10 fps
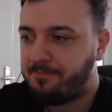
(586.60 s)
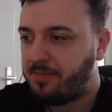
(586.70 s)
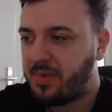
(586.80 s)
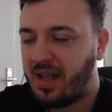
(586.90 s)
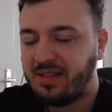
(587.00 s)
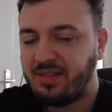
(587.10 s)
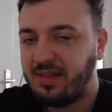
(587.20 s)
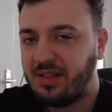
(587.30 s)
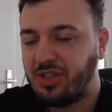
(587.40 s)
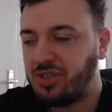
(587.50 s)
That's
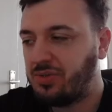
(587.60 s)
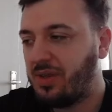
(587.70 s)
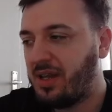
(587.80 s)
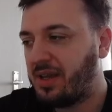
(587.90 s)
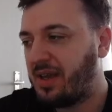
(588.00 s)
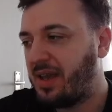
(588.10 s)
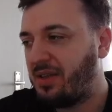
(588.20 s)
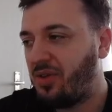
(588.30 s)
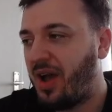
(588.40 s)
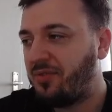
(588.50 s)
the issue. Like
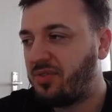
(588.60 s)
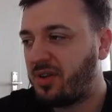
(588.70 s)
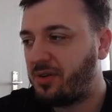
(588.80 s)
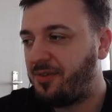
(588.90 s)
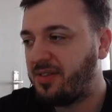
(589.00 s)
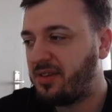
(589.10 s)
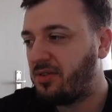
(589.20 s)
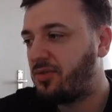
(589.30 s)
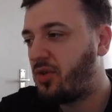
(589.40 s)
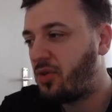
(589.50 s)
again, you have to sacrifice a lot
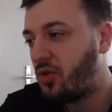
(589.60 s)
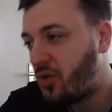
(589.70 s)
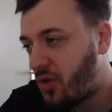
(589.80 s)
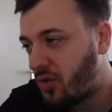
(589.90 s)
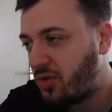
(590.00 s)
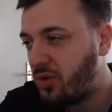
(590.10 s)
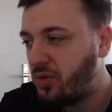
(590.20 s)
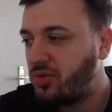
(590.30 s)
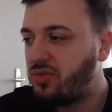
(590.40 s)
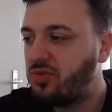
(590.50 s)
of the good
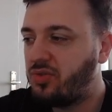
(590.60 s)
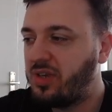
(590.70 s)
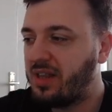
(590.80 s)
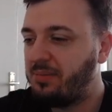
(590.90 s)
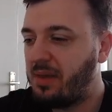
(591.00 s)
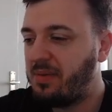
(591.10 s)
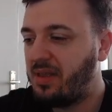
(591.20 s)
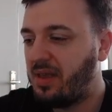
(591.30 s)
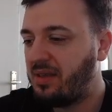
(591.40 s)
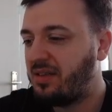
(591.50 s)
loot to get maybe
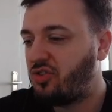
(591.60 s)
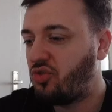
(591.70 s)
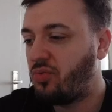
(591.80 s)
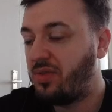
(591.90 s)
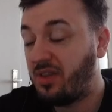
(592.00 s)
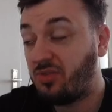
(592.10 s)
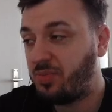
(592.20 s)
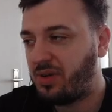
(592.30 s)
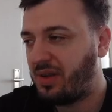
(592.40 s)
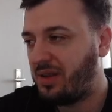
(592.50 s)
the hit that you
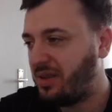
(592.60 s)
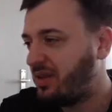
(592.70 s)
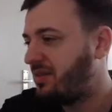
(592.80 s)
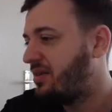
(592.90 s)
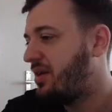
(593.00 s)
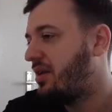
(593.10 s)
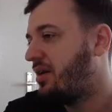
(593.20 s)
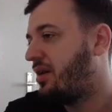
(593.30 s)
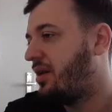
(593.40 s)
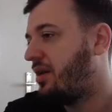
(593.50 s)
desperately need.
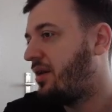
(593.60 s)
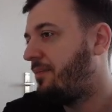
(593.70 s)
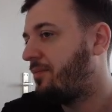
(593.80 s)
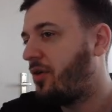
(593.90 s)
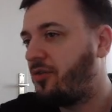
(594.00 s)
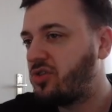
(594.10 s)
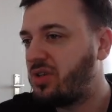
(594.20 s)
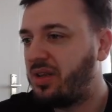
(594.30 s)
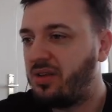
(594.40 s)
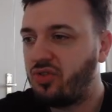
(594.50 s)

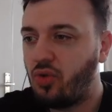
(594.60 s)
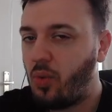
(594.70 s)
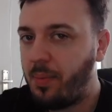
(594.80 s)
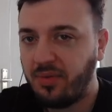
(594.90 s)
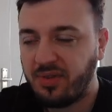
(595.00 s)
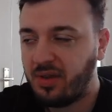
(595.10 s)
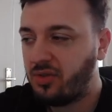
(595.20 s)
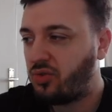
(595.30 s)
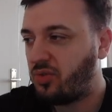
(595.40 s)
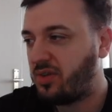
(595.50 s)
Unfortunately, there's no weapon skill
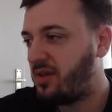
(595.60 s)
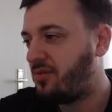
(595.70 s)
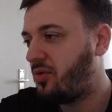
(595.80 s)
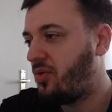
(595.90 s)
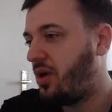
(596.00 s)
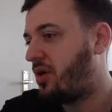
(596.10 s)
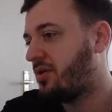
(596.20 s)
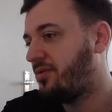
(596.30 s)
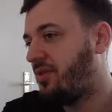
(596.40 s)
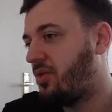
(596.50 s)
to save you out
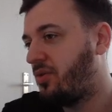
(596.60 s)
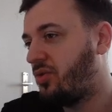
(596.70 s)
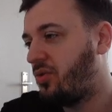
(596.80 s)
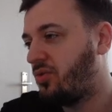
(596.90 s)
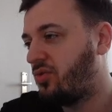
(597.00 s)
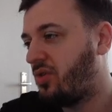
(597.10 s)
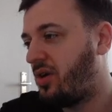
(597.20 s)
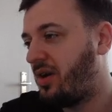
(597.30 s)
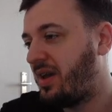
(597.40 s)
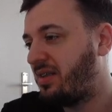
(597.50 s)
of those
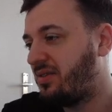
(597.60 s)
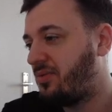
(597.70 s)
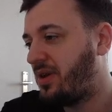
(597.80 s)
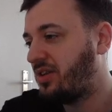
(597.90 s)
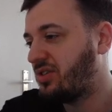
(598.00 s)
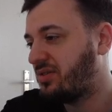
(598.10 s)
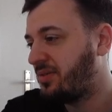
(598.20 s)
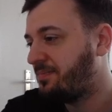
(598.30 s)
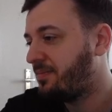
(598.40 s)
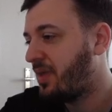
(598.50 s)
hit ranges.
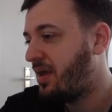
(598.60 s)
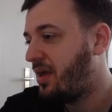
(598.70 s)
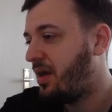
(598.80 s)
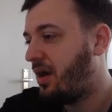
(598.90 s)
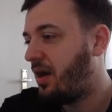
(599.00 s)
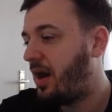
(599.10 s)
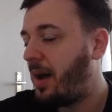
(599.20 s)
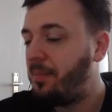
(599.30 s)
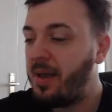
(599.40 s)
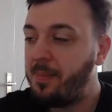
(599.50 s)

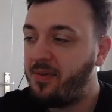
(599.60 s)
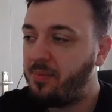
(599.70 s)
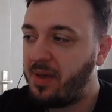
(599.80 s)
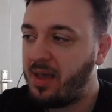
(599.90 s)
In PvP,